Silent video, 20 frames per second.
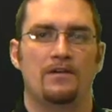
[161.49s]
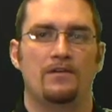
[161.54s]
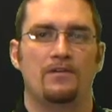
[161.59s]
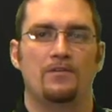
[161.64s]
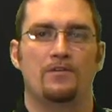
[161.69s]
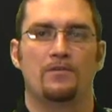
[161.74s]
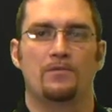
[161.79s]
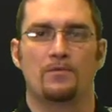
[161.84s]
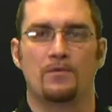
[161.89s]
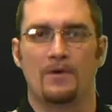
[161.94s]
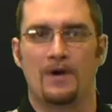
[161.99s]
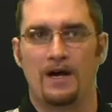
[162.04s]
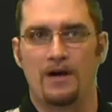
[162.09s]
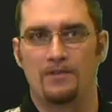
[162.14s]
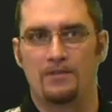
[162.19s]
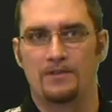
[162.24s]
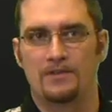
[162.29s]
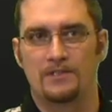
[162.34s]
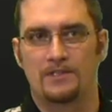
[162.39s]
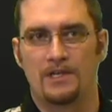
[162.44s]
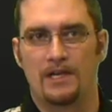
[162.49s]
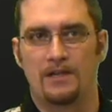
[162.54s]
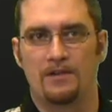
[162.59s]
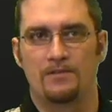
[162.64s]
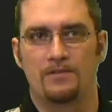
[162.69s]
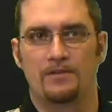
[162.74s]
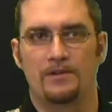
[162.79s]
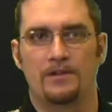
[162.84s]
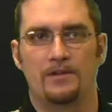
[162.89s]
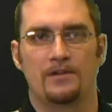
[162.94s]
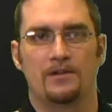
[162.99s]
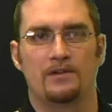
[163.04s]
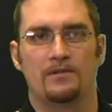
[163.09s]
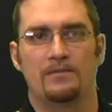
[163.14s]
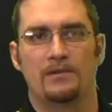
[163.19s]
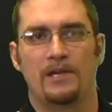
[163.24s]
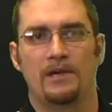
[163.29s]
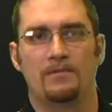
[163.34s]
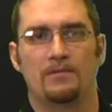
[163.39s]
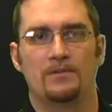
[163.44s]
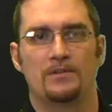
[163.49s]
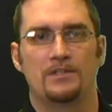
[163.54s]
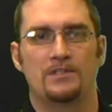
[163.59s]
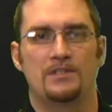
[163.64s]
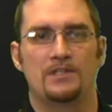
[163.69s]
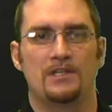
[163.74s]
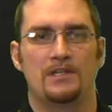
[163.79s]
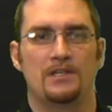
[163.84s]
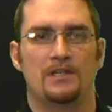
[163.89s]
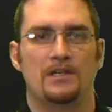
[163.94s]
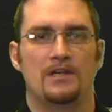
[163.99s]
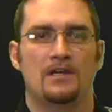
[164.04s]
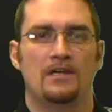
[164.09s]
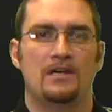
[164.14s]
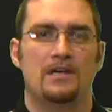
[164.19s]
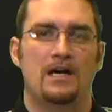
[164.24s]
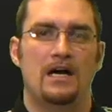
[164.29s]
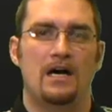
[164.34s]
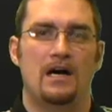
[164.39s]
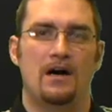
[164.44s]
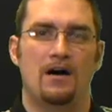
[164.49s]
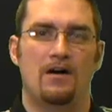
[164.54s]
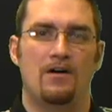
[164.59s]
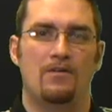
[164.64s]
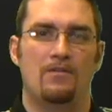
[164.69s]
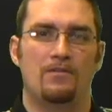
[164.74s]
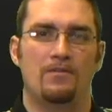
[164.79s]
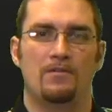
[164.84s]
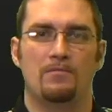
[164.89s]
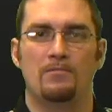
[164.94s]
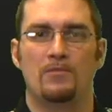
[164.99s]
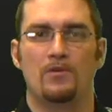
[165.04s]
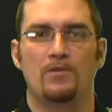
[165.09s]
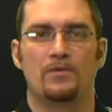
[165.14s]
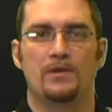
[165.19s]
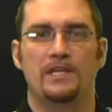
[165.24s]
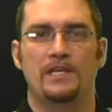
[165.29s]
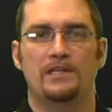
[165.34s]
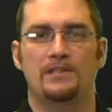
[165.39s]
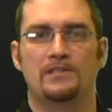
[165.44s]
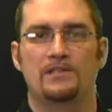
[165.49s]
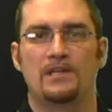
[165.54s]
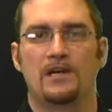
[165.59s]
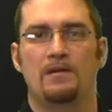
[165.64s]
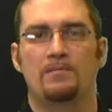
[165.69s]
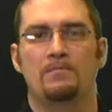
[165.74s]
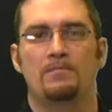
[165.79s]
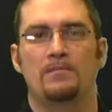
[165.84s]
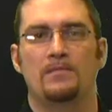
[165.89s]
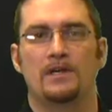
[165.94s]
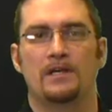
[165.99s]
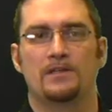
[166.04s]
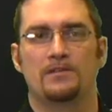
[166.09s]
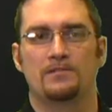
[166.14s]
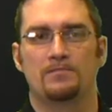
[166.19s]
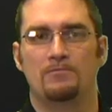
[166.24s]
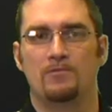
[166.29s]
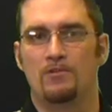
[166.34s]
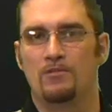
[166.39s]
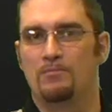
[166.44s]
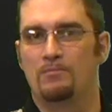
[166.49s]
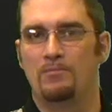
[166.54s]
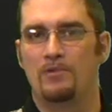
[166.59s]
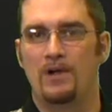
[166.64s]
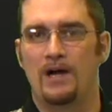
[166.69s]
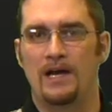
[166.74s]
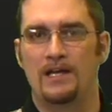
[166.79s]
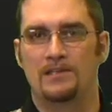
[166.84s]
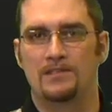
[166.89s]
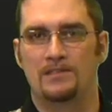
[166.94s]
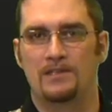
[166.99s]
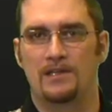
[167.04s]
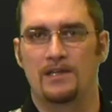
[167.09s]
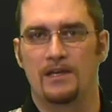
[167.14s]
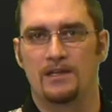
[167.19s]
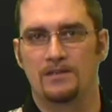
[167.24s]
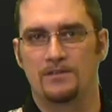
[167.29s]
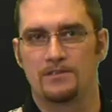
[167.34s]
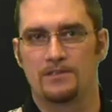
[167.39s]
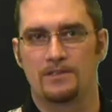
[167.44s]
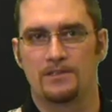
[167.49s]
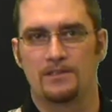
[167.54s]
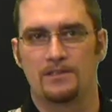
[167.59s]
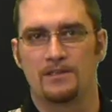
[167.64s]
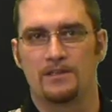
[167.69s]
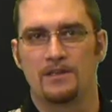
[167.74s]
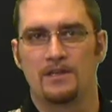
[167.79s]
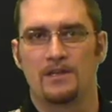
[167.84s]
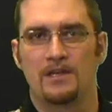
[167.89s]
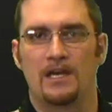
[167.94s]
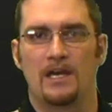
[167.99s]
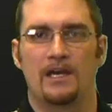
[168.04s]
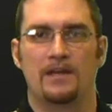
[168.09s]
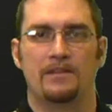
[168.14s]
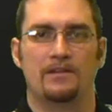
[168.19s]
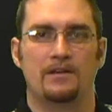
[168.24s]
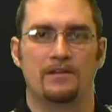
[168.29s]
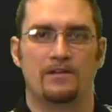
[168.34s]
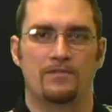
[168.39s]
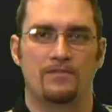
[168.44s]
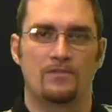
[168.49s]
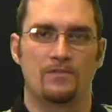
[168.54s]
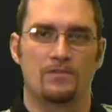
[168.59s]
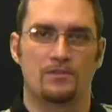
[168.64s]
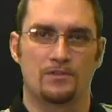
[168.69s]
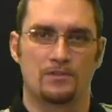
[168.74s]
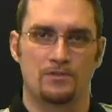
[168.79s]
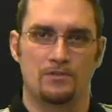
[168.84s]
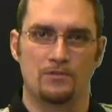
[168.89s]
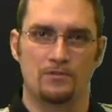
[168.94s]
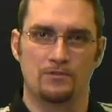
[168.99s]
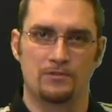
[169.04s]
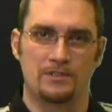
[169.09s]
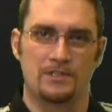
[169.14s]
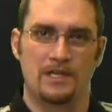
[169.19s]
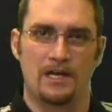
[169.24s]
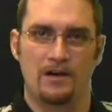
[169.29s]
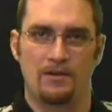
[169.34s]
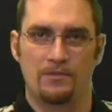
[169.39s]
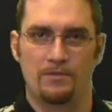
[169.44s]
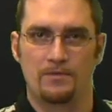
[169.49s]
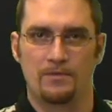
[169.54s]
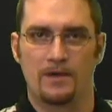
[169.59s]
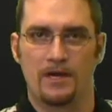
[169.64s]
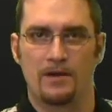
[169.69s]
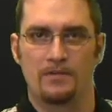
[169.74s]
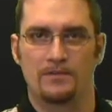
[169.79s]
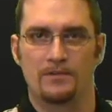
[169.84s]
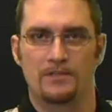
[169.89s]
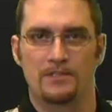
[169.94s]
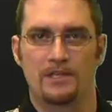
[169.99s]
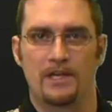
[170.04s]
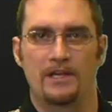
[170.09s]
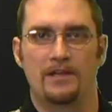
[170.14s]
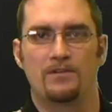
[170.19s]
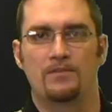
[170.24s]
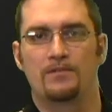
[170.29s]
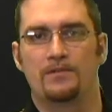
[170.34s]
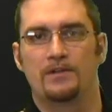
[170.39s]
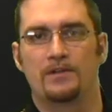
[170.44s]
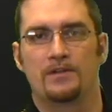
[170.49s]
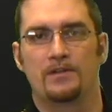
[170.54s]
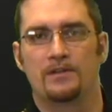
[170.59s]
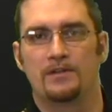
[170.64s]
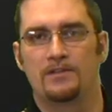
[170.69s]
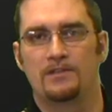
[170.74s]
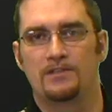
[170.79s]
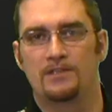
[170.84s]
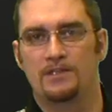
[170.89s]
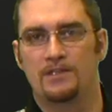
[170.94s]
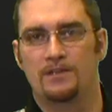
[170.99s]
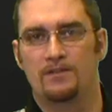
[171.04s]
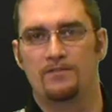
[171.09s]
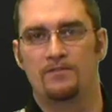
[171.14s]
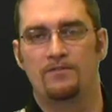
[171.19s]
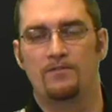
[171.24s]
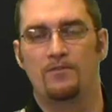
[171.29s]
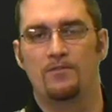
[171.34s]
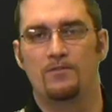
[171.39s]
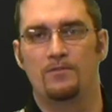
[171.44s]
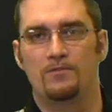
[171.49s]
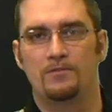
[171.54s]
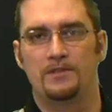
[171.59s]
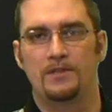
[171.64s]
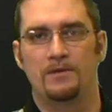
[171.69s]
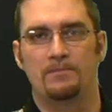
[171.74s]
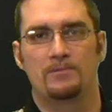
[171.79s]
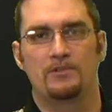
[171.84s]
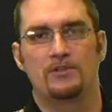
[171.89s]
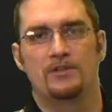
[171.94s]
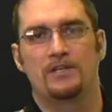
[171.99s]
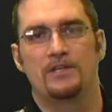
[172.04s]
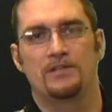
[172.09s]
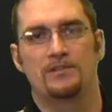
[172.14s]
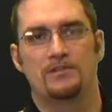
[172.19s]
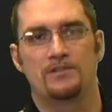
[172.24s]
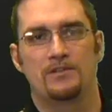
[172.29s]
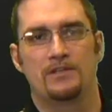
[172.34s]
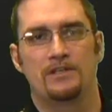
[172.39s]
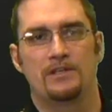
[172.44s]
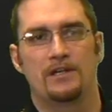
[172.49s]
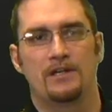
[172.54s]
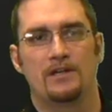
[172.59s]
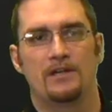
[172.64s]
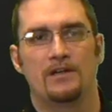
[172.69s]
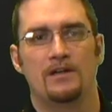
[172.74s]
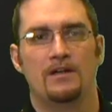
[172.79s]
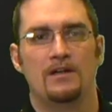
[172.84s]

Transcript: throughout the cycle, you're going to be able to see how the mold heats up as molten plastic enters it, and then of course cools down throughout the cycle. You're going to see a full temperature history there.